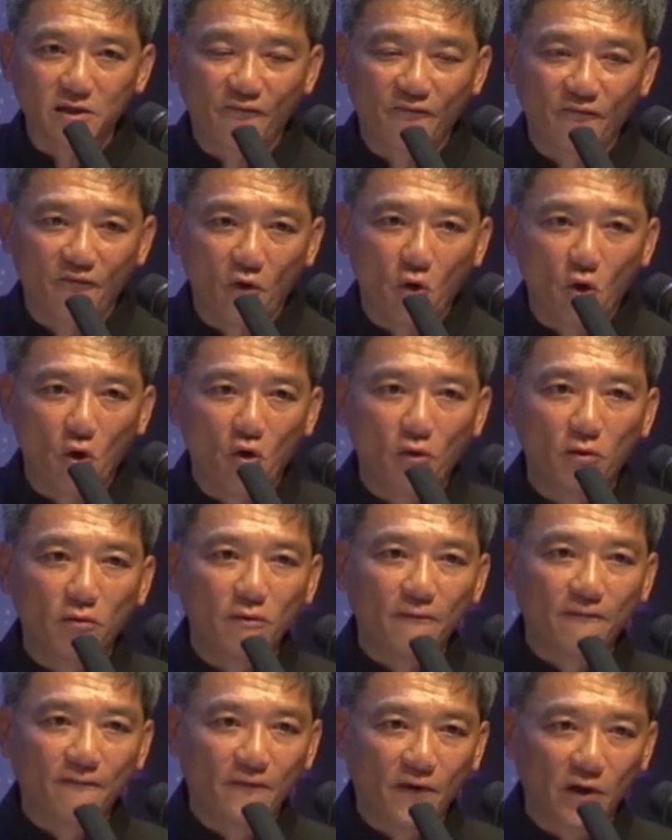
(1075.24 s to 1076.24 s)
four
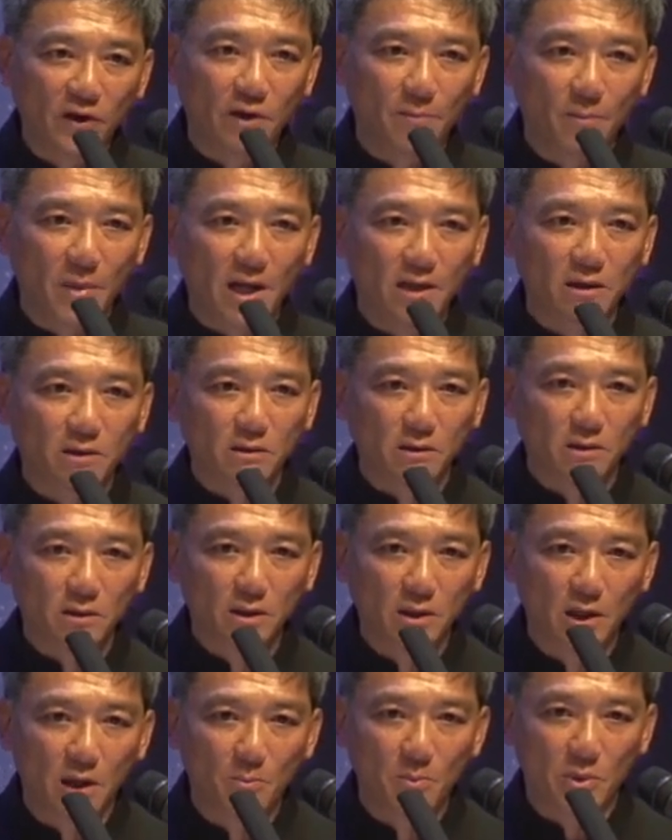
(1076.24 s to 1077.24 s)
fundamental
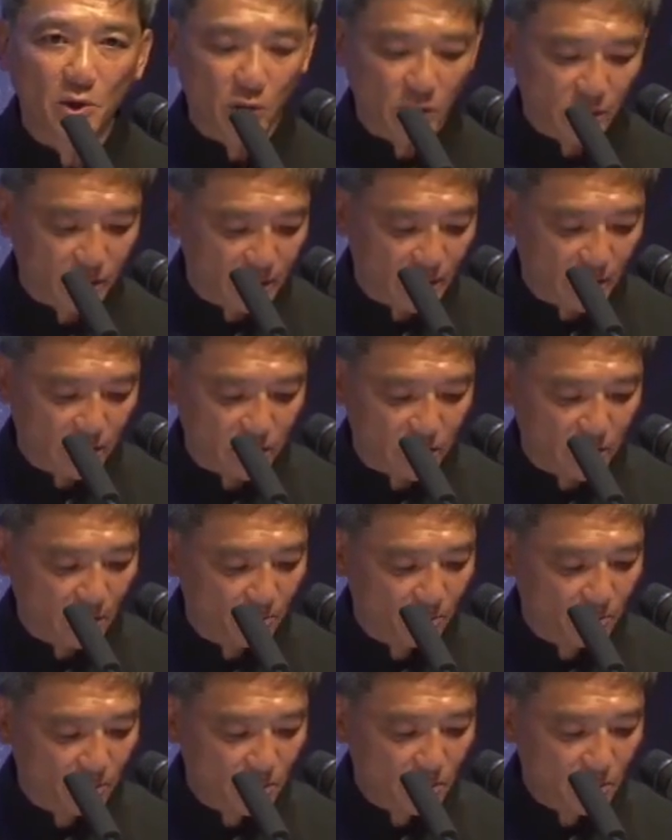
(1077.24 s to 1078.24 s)
numbering system,